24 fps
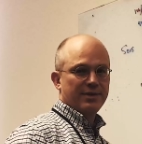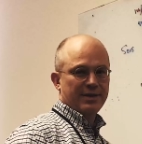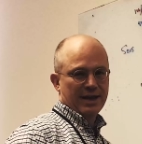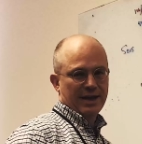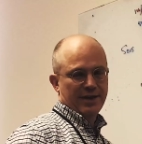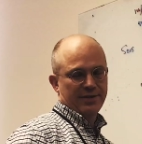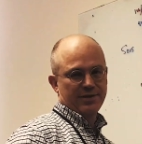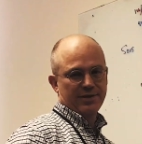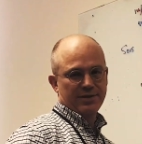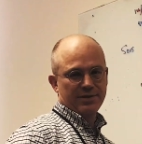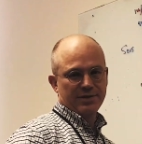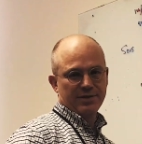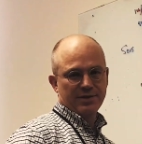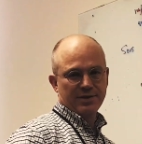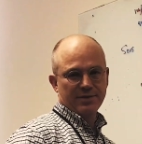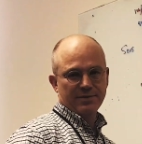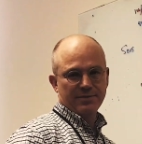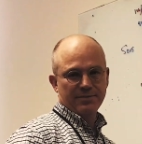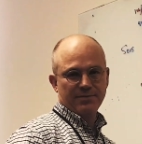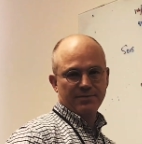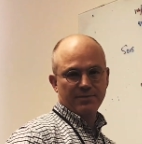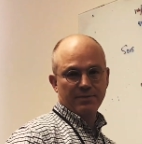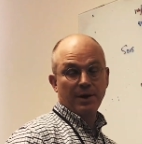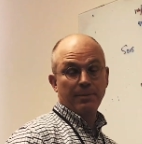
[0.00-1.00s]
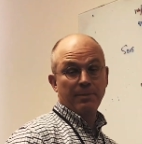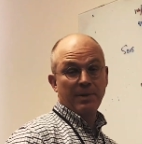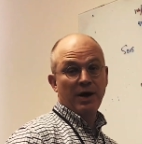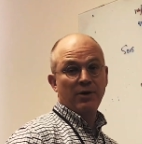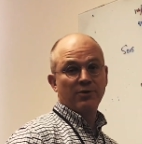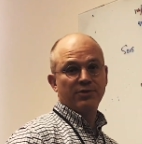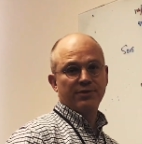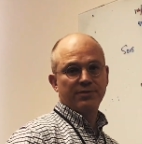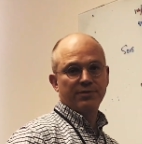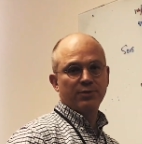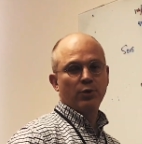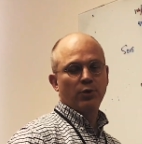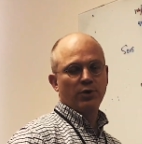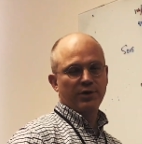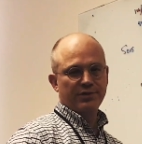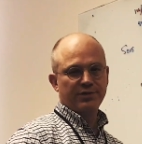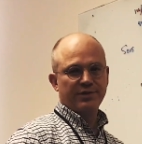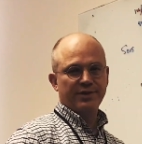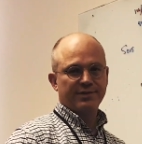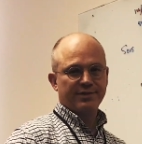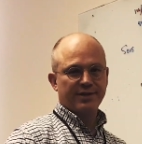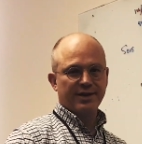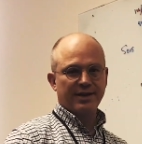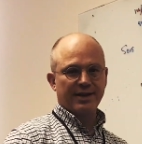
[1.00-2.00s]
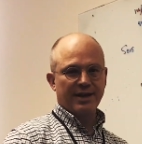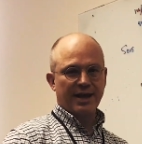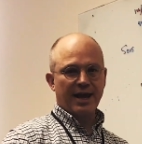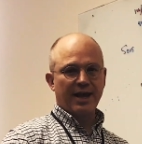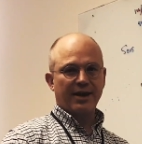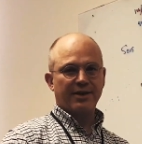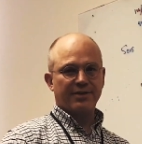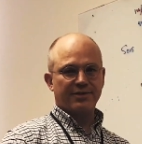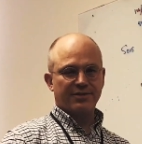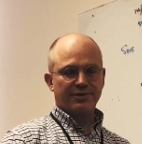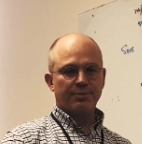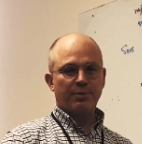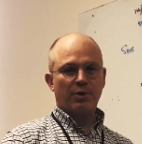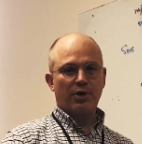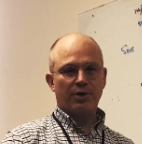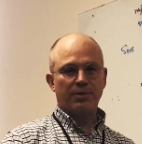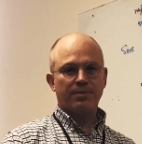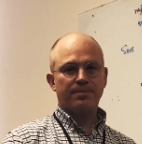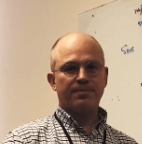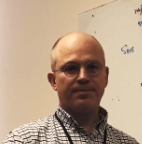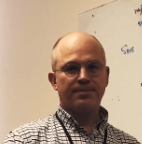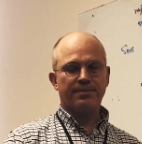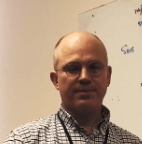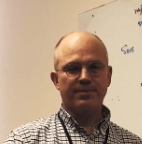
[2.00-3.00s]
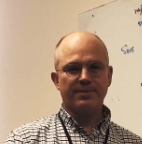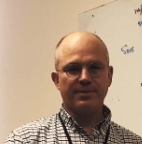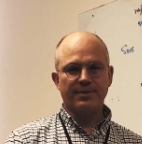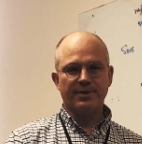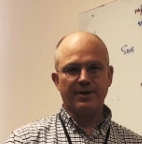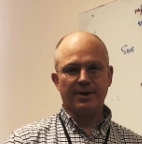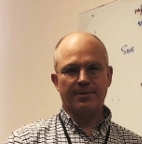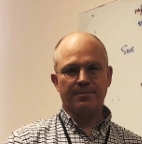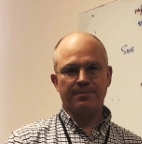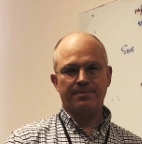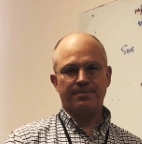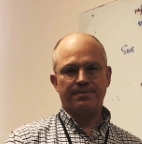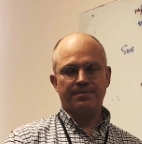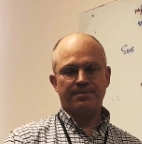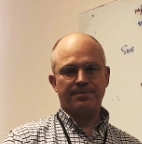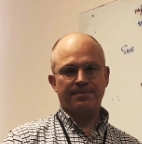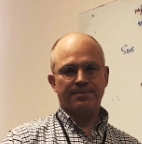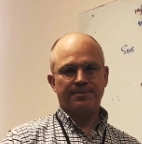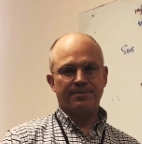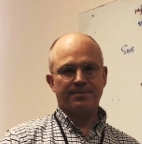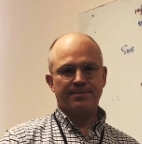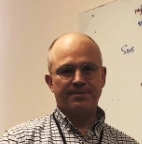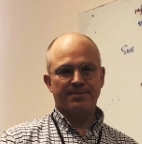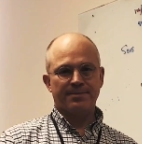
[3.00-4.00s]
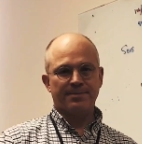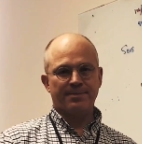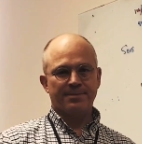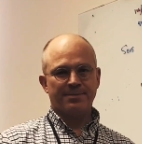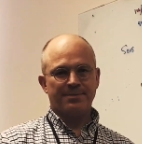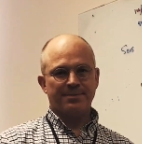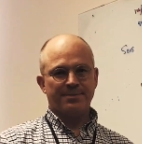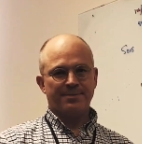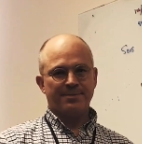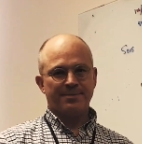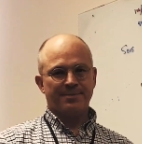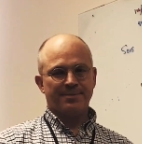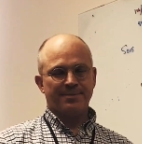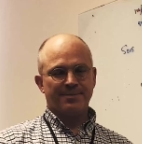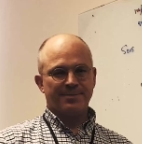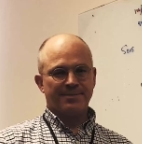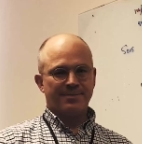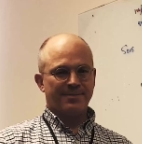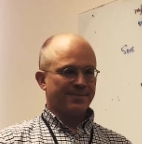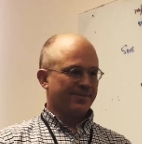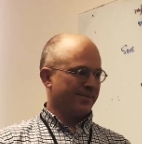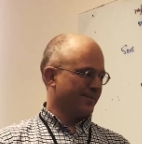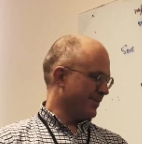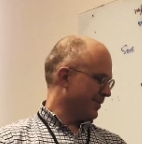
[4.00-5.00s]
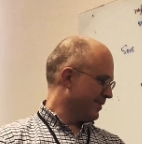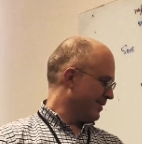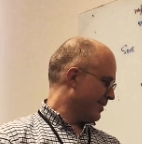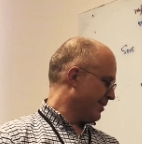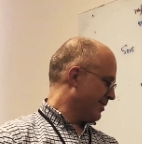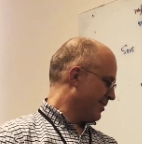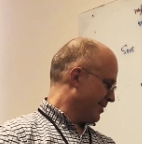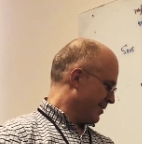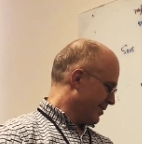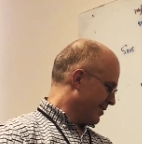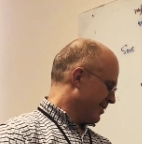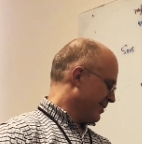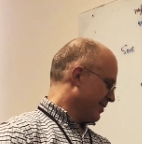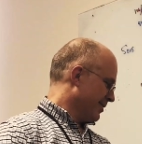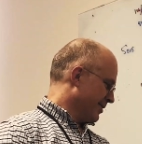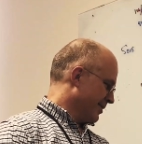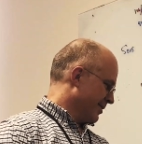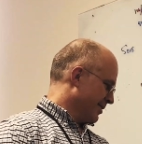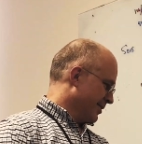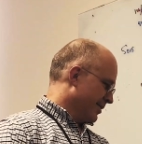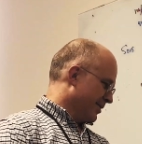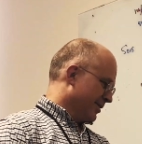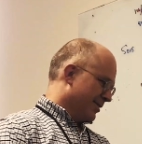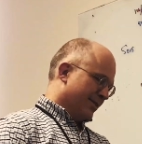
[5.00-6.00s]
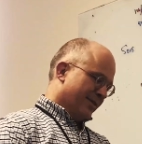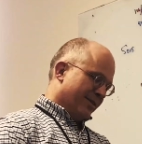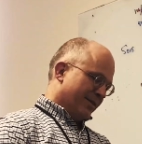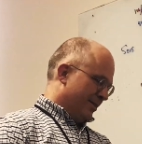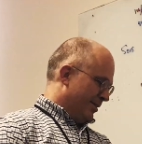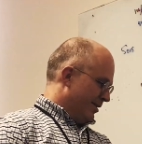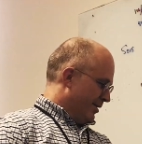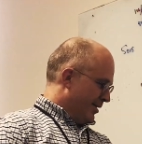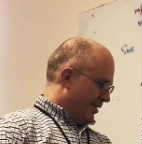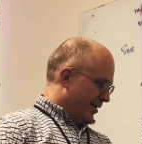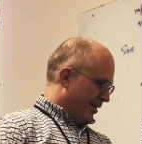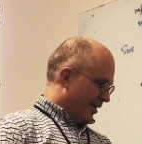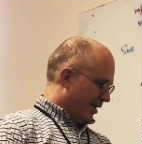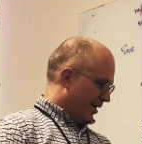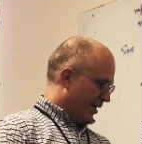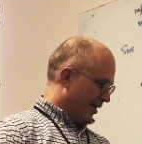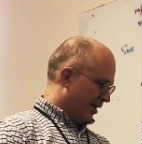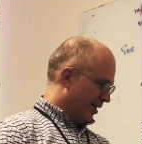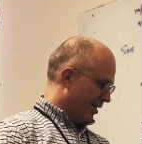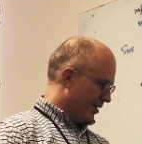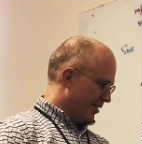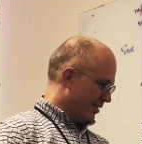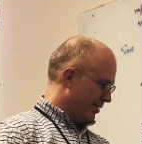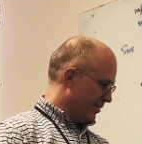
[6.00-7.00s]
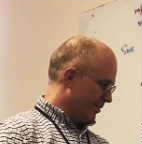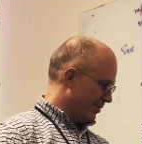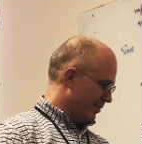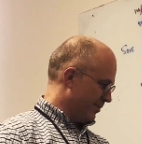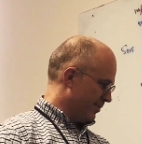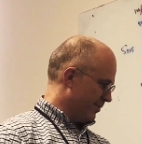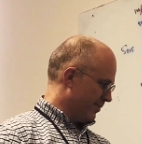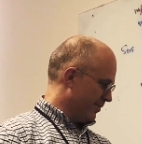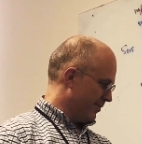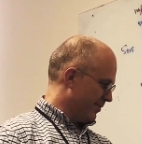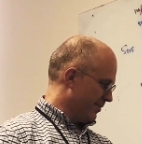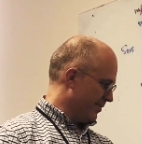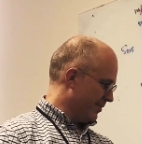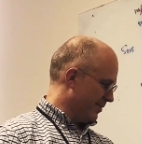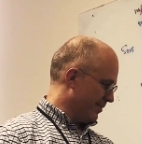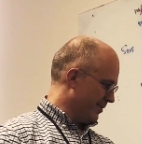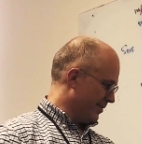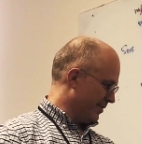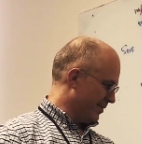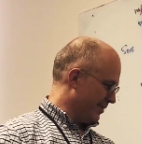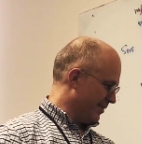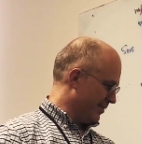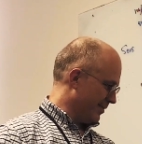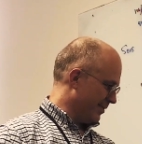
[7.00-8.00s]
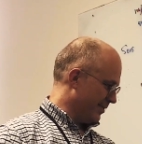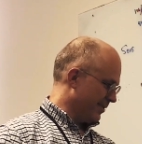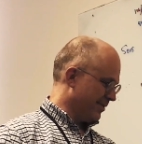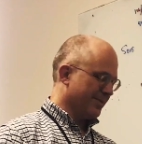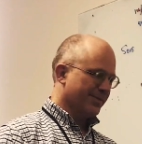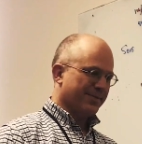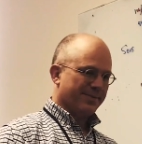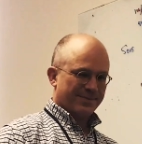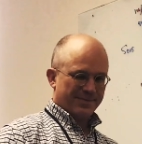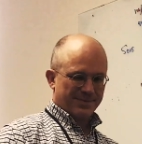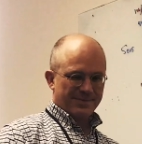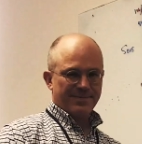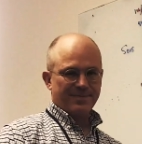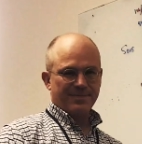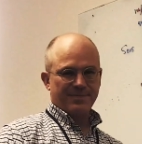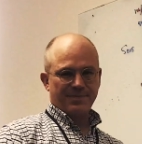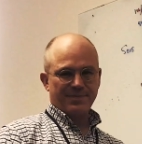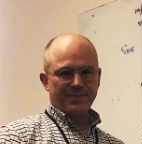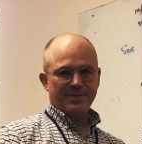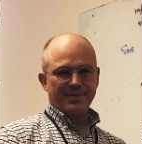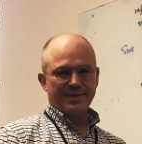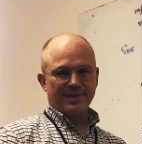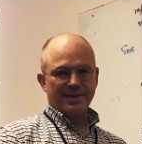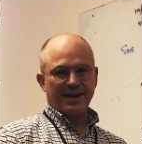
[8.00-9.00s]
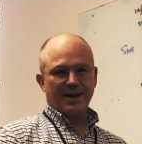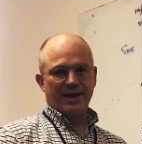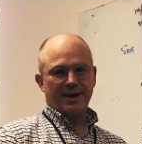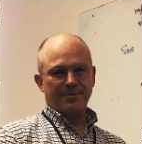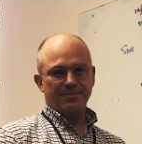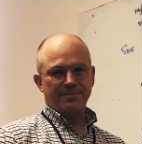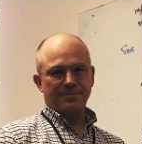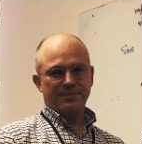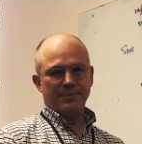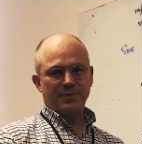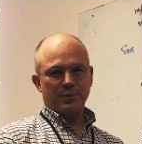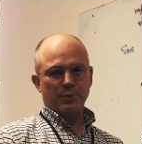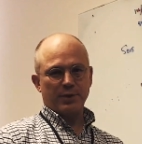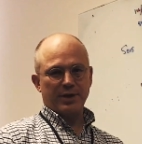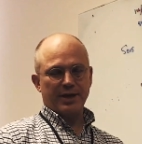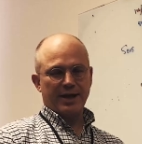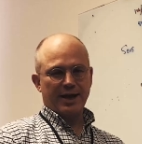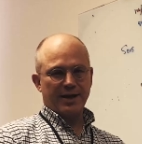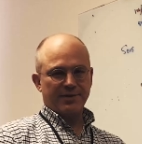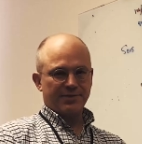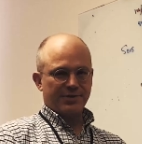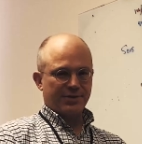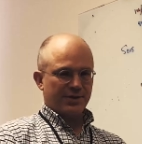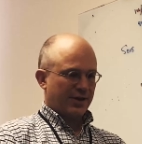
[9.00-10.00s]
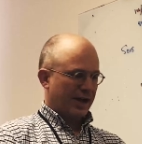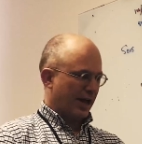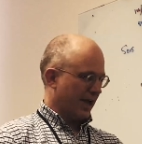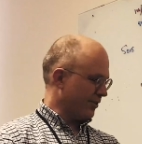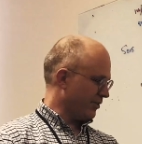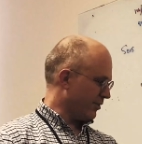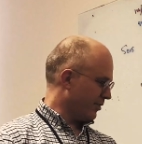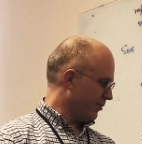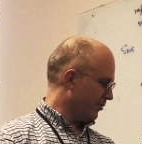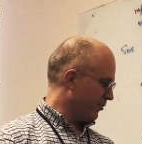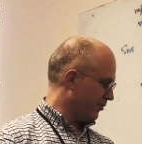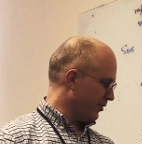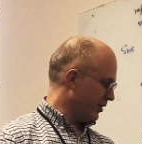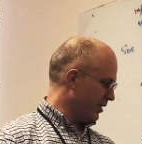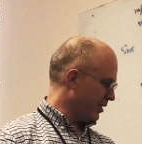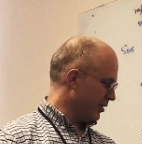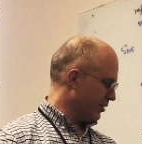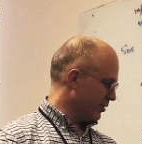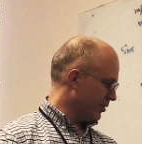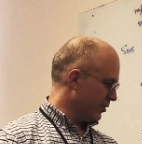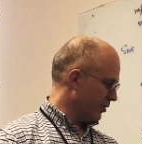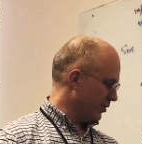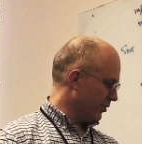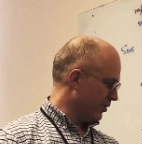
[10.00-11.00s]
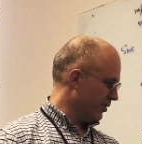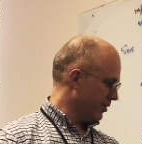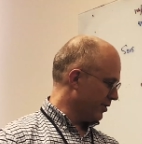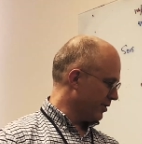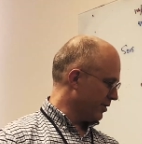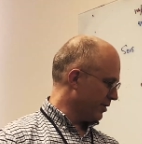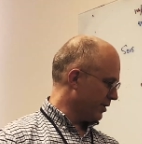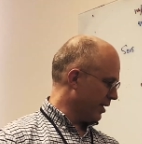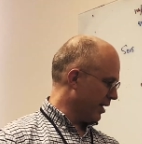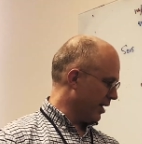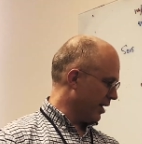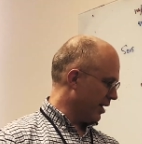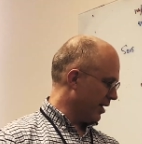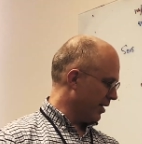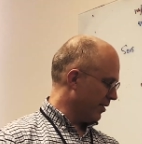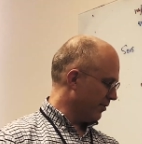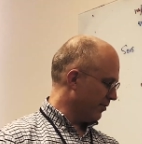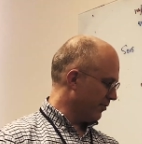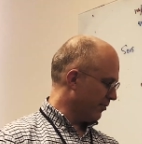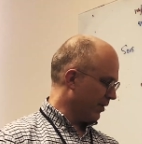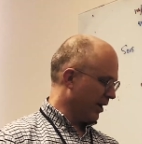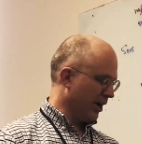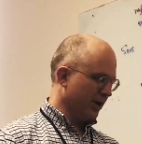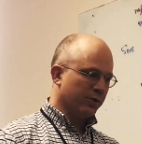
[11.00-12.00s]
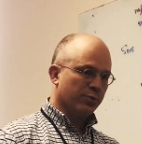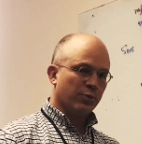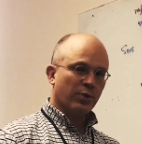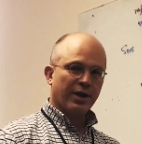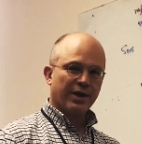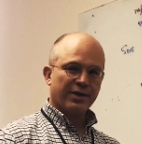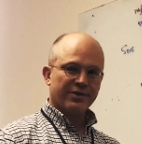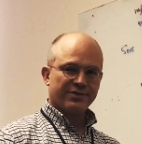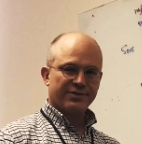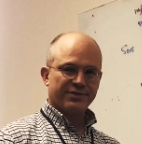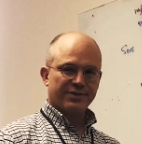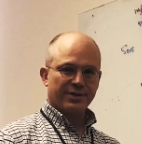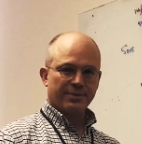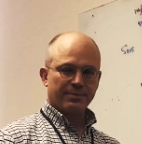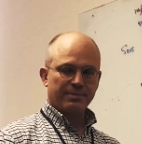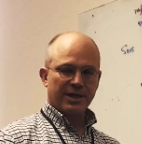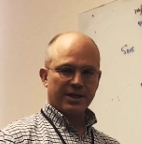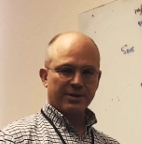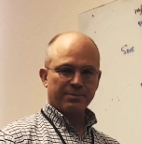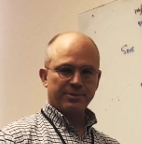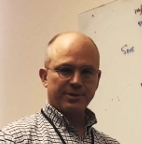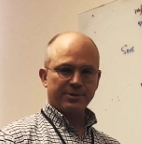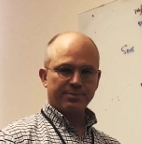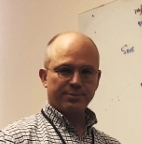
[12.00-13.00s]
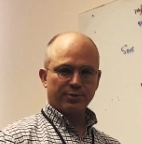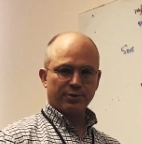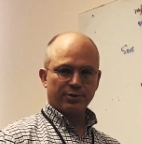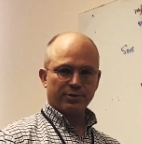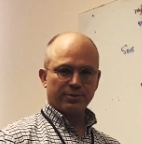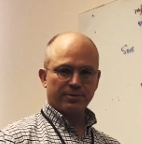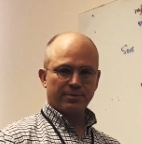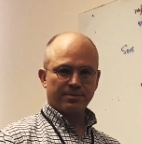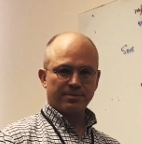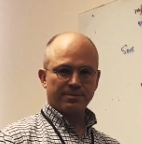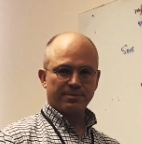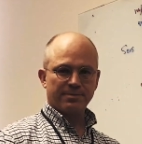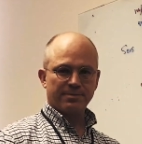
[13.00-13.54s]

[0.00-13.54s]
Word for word: yeah the, the amount of noise that's getting added small. Gotcha. Yeah. But we need to make up our minds as far as the data because then we can teach trainees. Yeah, we have to, as a field, uh, find ways to make people,